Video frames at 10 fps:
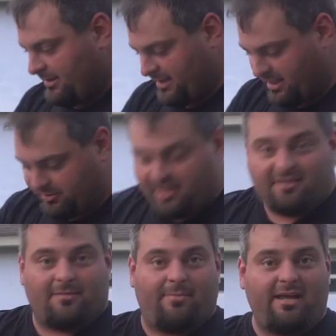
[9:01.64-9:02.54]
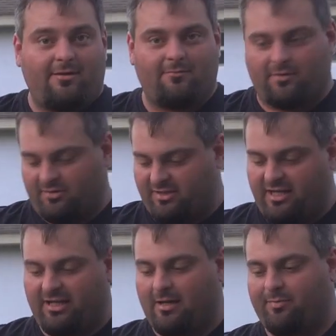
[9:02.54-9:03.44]
Gator eats the bait. We're gonna
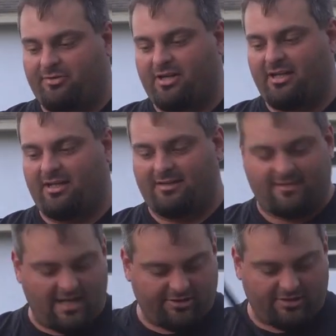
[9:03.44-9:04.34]
sneak up and try to get a snatch